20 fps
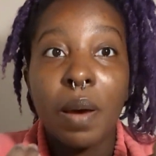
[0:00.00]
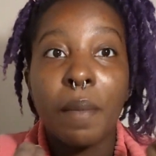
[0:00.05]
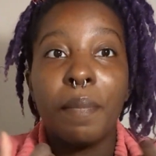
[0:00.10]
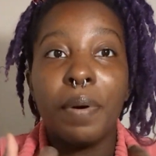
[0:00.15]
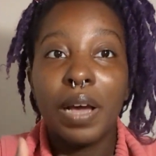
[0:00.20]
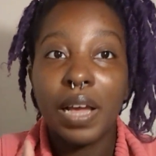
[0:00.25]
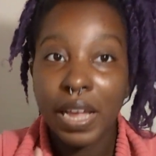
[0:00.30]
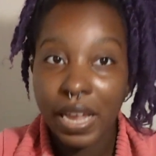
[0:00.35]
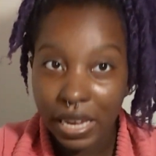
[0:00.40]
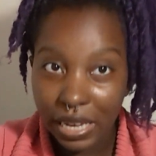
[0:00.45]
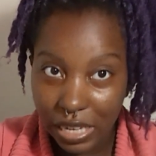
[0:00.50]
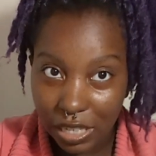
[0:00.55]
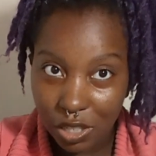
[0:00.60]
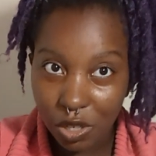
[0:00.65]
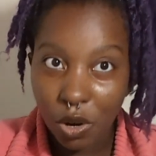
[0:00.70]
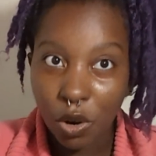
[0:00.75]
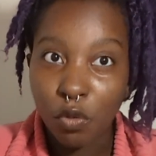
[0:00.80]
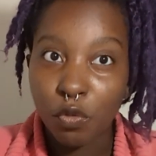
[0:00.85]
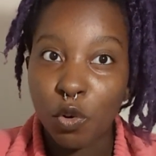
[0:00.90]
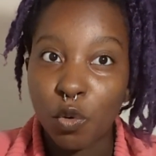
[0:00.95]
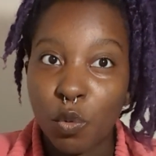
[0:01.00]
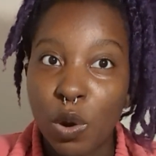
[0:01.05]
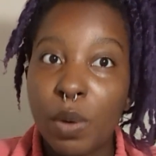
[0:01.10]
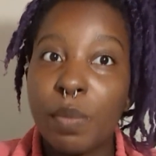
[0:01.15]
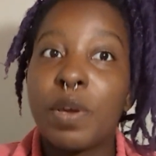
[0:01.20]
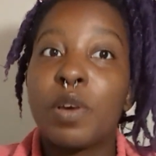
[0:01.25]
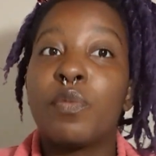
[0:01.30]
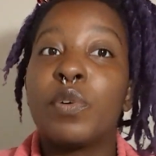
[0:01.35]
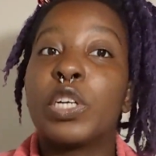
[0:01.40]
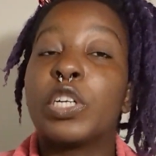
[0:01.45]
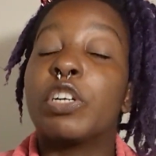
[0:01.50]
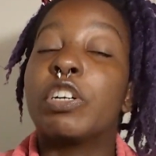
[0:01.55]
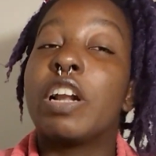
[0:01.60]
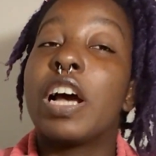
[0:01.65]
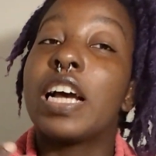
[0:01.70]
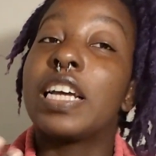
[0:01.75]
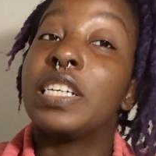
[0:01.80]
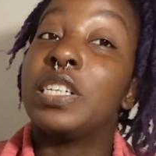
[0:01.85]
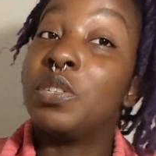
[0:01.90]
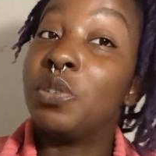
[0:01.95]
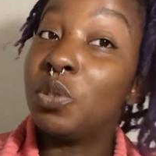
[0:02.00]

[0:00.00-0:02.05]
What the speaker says: But it gets overwhelming when you're not